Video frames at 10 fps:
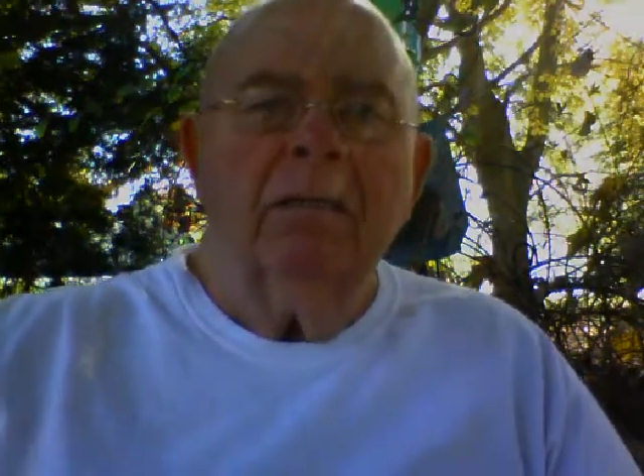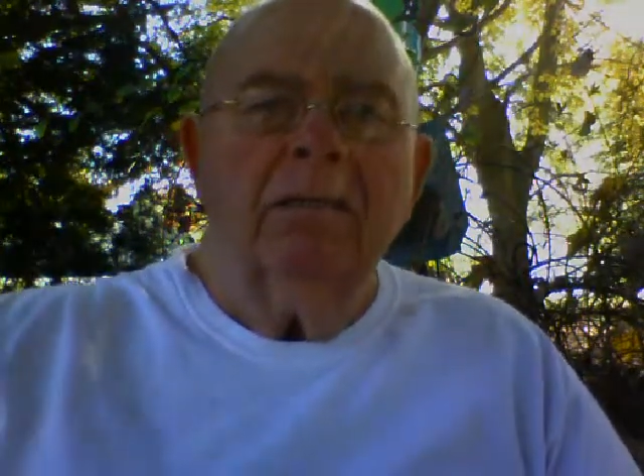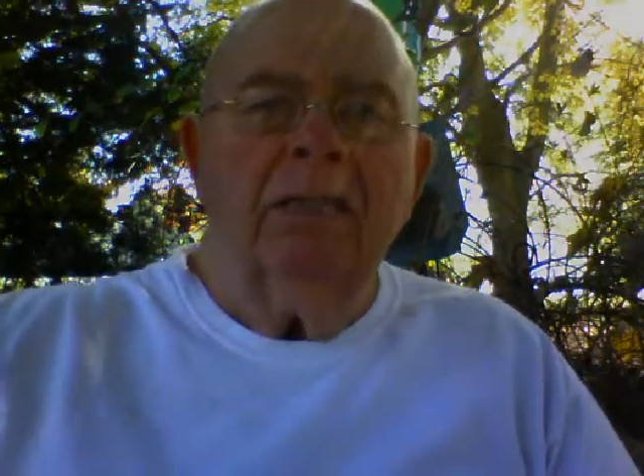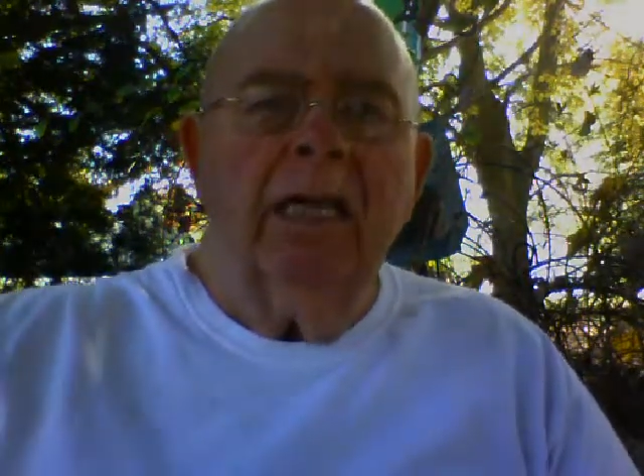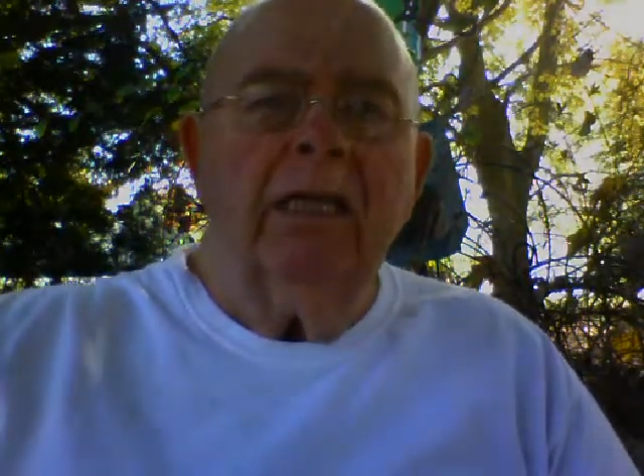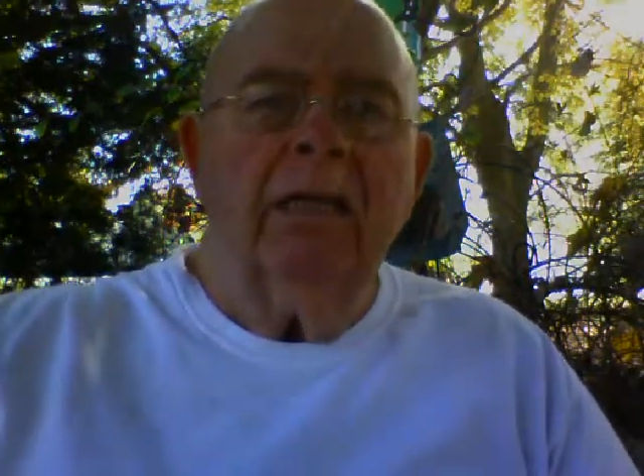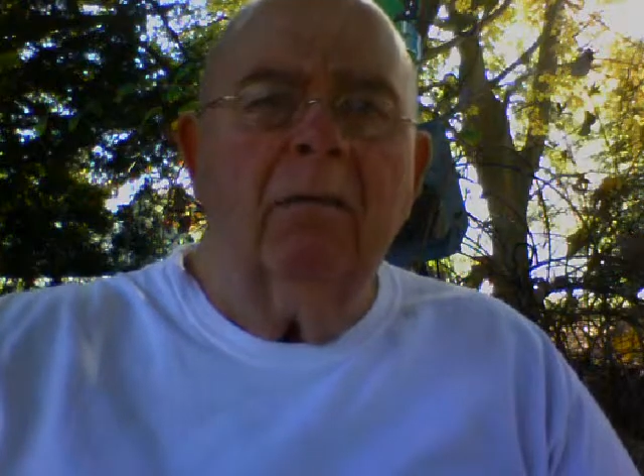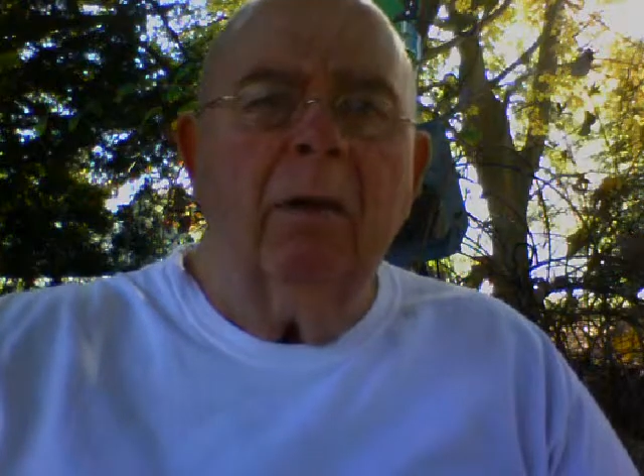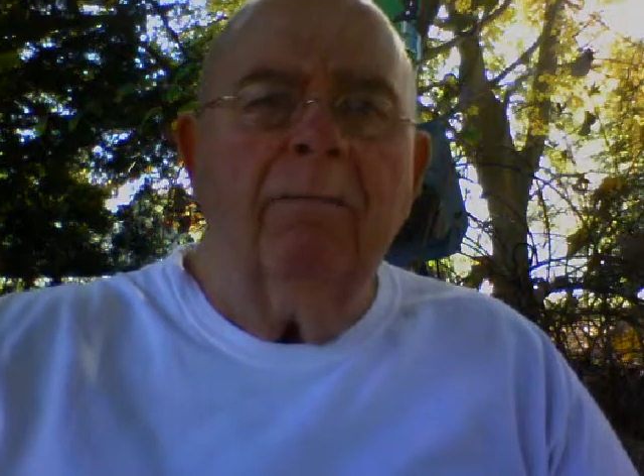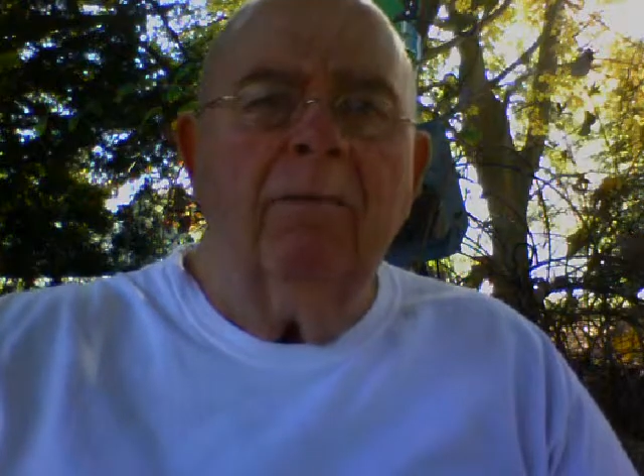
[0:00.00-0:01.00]
seeing
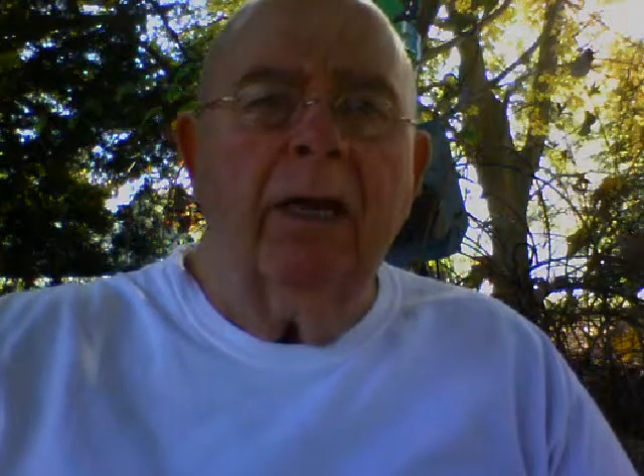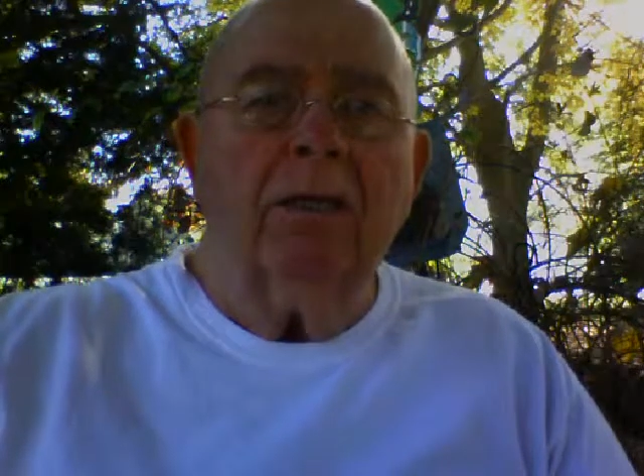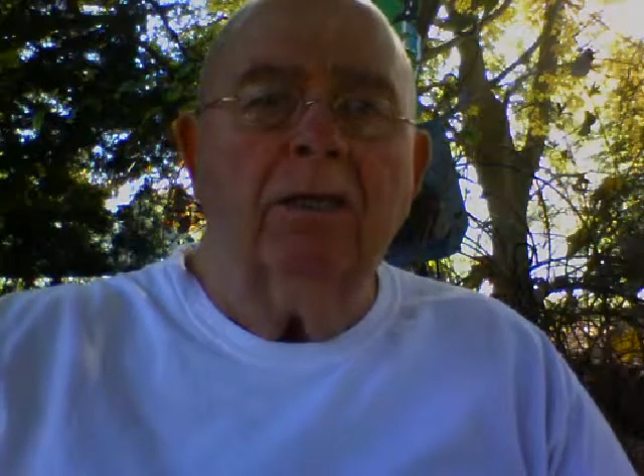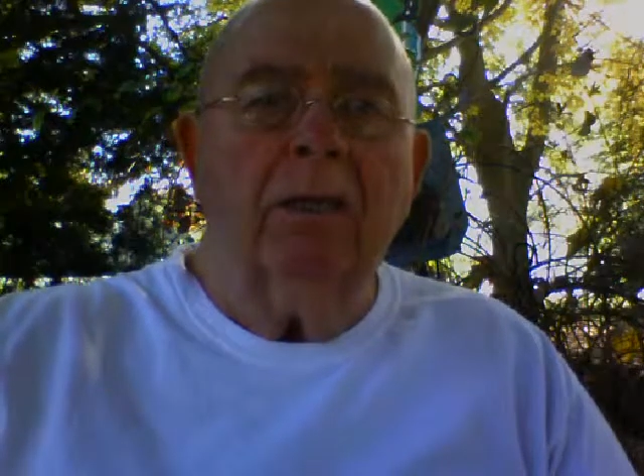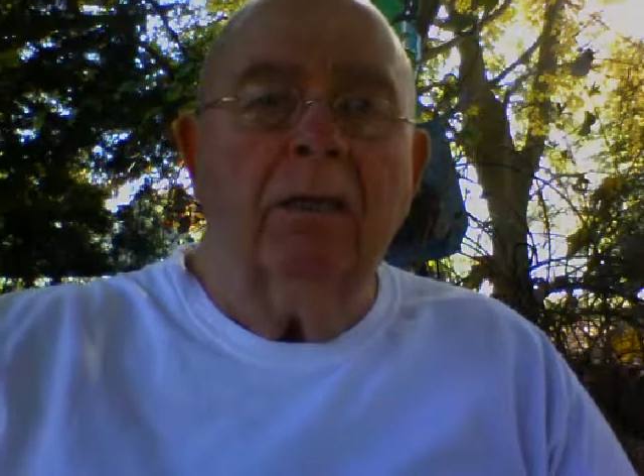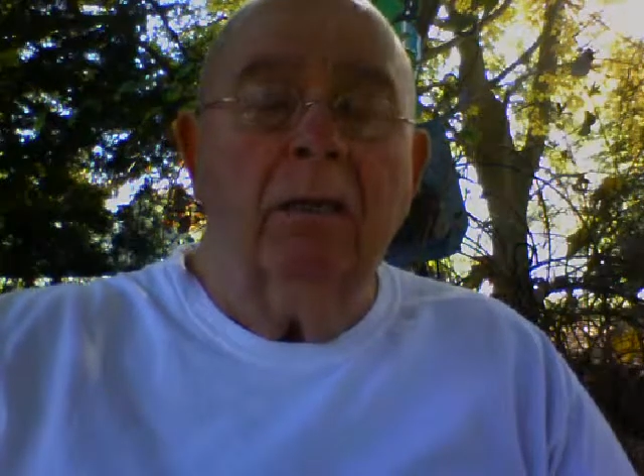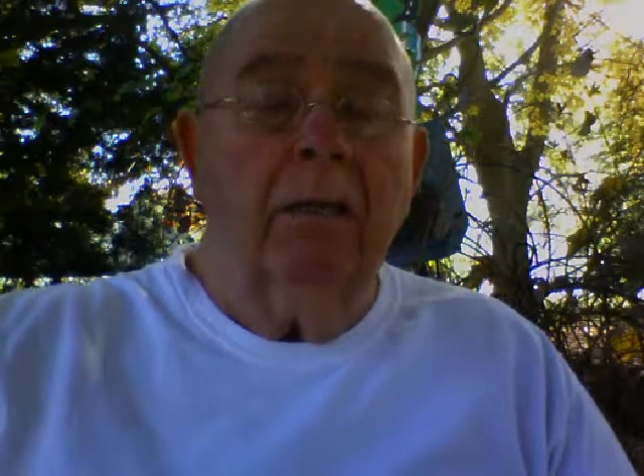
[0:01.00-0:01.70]
the reflection